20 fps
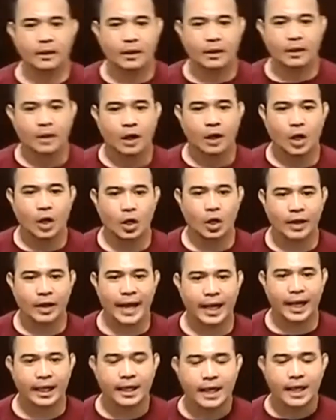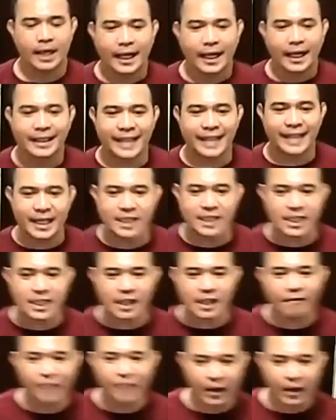Okay, this is a
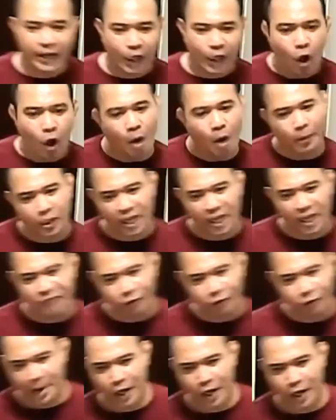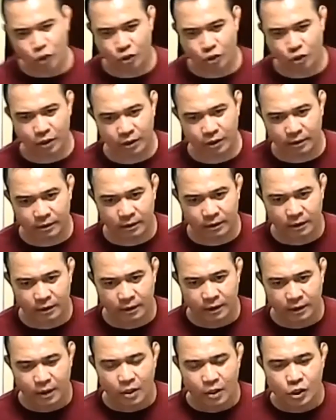very common information.
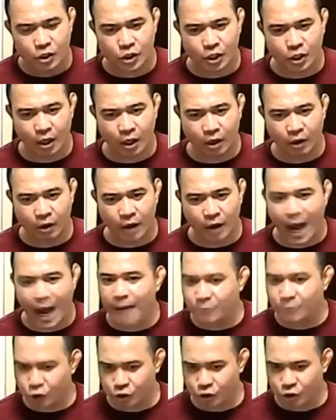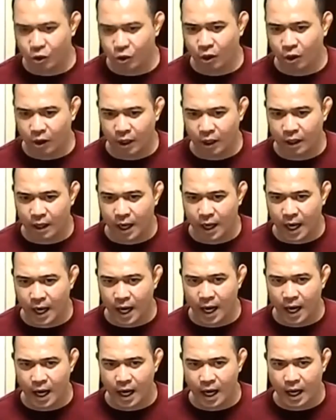So I'm sure
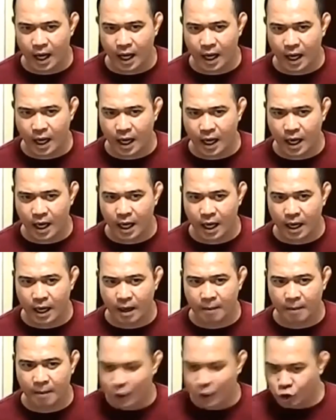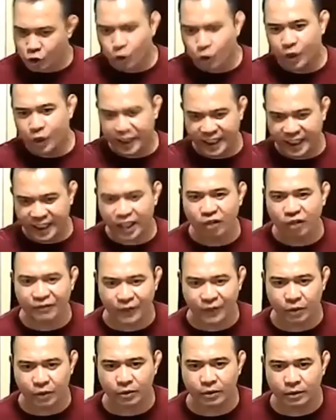majority of
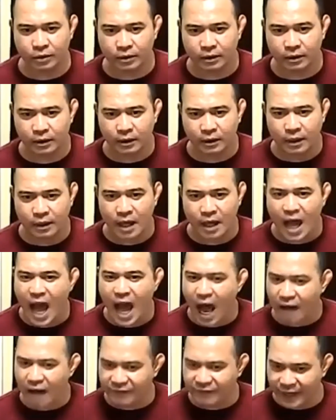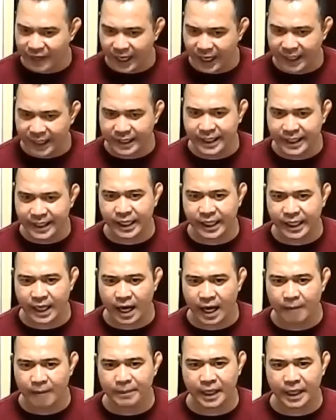you have an idea
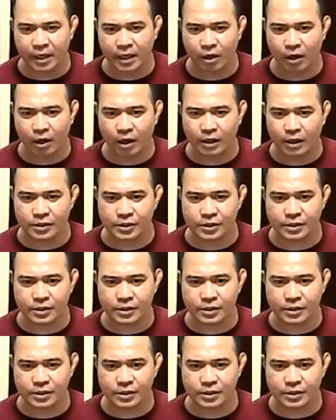because